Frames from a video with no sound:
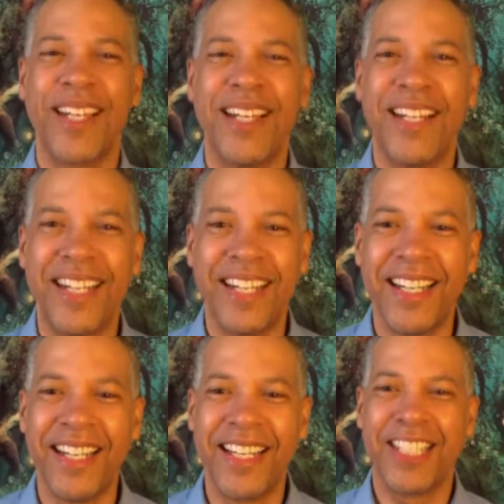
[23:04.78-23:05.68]
uh,
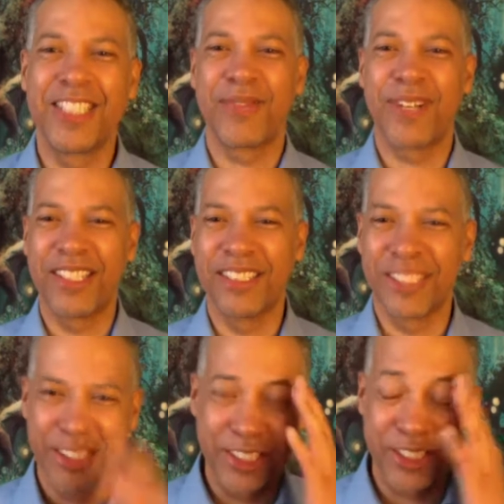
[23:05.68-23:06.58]
as far as
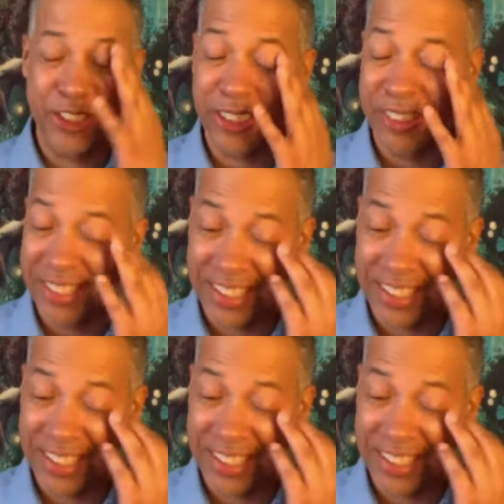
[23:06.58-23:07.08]
the sugar is